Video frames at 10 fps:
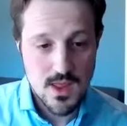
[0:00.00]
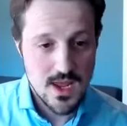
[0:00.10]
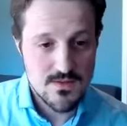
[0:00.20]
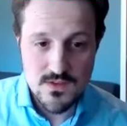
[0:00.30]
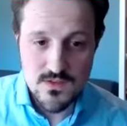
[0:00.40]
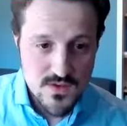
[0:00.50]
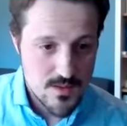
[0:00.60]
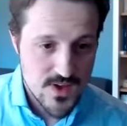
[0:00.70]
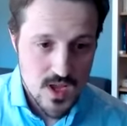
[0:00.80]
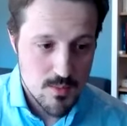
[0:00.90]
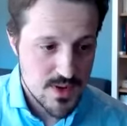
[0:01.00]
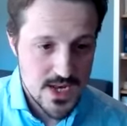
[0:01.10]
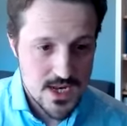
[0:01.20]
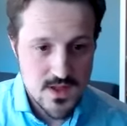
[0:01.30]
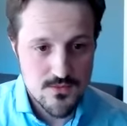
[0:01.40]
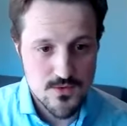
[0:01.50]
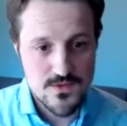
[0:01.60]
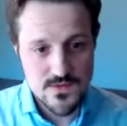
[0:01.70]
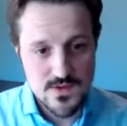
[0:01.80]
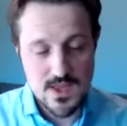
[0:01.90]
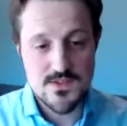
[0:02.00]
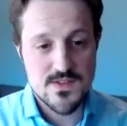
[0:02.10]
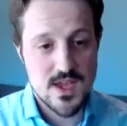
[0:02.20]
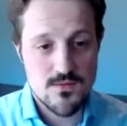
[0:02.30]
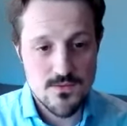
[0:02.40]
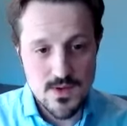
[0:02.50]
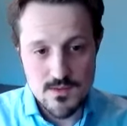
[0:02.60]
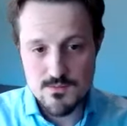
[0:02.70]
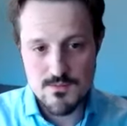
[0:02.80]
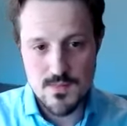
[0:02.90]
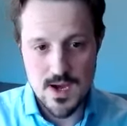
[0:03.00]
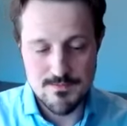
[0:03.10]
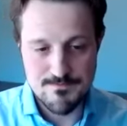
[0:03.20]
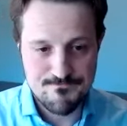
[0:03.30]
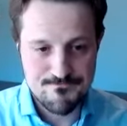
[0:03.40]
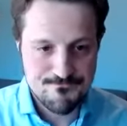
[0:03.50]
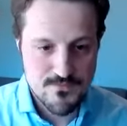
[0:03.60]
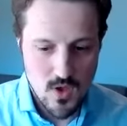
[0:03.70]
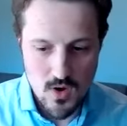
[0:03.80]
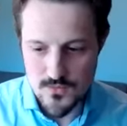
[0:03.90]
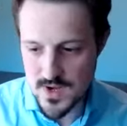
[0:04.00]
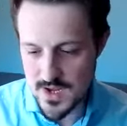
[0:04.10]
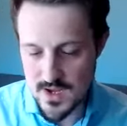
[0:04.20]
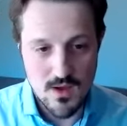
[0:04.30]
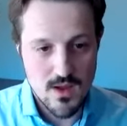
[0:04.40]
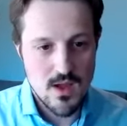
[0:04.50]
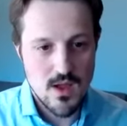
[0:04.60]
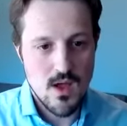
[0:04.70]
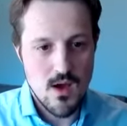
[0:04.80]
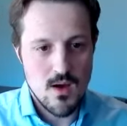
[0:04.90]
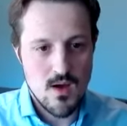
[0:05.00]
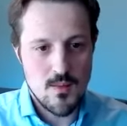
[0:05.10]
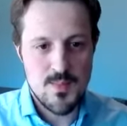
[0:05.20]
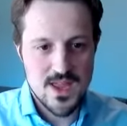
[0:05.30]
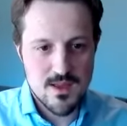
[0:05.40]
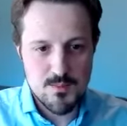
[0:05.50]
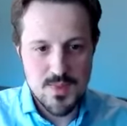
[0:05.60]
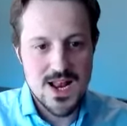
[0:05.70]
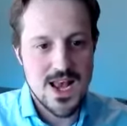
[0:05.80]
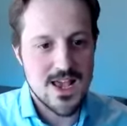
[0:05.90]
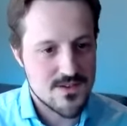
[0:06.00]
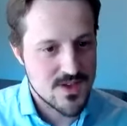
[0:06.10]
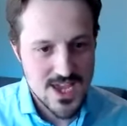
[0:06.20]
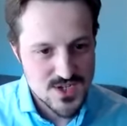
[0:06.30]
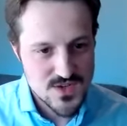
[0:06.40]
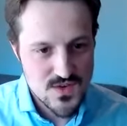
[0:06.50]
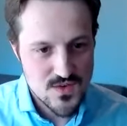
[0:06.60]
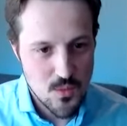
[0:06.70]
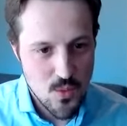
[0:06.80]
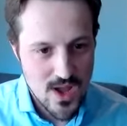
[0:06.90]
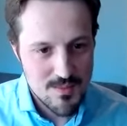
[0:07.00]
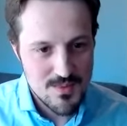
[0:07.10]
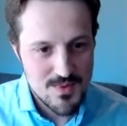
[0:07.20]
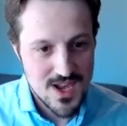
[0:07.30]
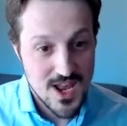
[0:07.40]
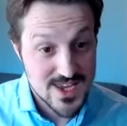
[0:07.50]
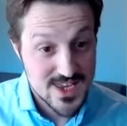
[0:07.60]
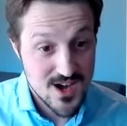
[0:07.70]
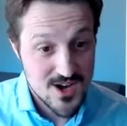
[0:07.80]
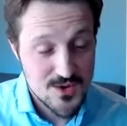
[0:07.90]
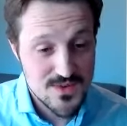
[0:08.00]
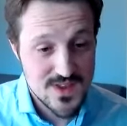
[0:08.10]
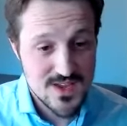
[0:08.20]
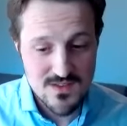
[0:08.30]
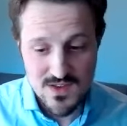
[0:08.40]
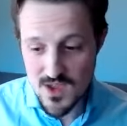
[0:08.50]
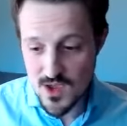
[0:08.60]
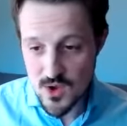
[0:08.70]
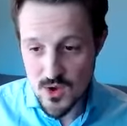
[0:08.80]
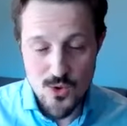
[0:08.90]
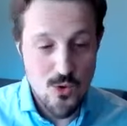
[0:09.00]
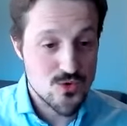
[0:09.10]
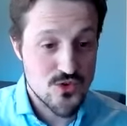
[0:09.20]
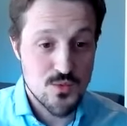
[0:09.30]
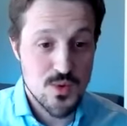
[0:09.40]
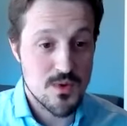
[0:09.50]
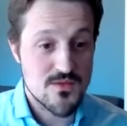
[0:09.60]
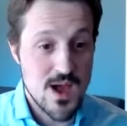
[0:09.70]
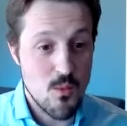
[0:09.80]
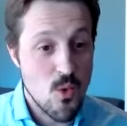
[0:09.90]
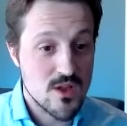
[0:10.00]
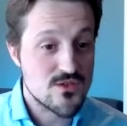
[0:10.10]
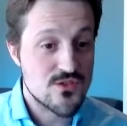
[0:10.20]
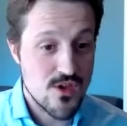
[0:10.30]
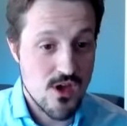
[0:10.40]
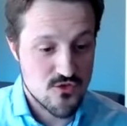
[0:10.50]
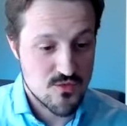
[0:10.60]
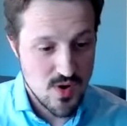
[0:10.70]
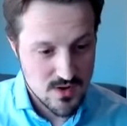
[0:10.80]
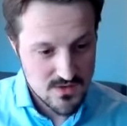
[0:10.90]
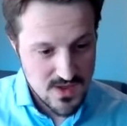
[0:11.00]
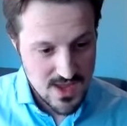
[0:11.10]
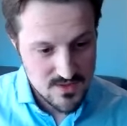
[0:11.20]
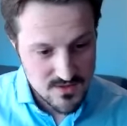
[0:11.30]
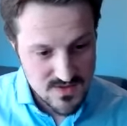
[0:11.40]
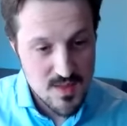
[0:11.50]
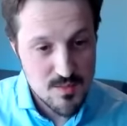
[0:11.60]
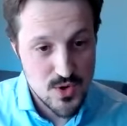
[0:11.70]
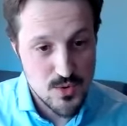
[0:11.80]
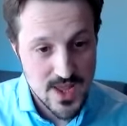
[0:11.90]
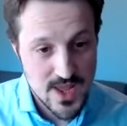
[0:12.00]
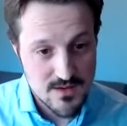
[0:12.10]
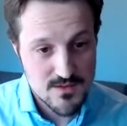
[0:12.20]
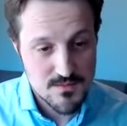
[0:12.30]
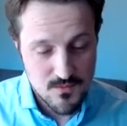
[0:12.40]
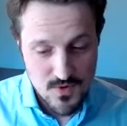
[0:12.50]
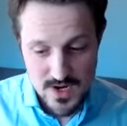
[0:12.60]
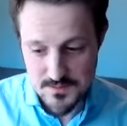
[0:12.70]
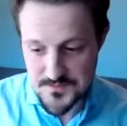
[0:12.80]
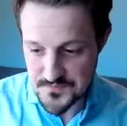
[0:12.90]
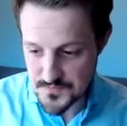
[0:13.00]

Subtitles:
It did something completely different. Instead of offering like a big classifications of the web like Yahoo did, Google just went with that one search box and the 10 blue links, right?